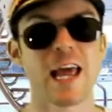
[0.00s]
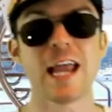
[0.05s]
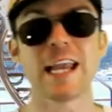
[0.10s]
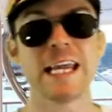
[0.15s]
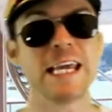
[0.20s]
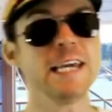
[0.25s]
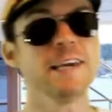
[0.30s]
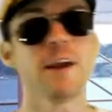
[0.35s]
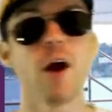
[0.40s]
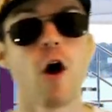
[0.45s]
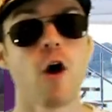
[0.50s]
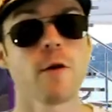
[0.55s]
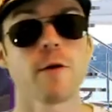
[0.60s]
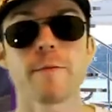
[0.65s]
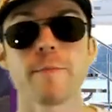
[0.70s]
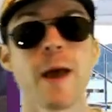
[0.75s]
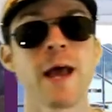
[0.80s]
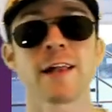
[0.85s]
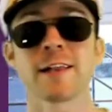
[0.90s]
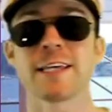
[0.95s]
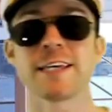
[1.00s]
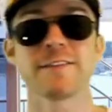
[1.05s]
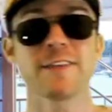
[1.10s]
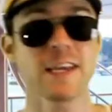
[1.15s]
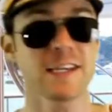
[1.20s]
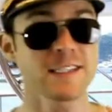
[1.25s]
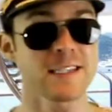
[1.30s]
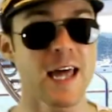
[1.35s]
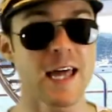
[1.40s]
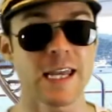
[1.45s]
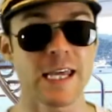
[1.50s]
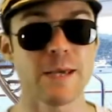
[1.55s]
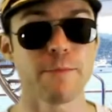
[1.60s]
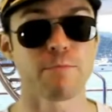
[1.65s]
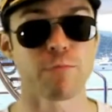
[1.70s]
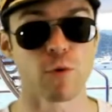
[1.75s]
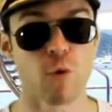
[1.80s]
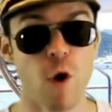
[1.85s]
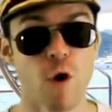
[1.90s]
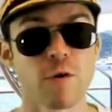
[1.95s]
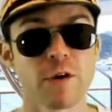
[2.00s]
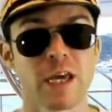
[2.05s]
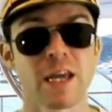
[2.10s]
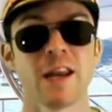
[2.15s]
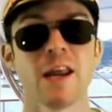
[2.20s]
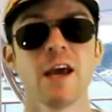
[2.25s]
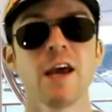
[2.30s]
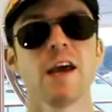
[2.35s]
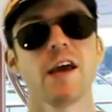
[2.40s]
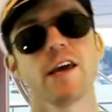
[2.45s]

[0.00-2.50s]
and he automatically thinks that he broke it.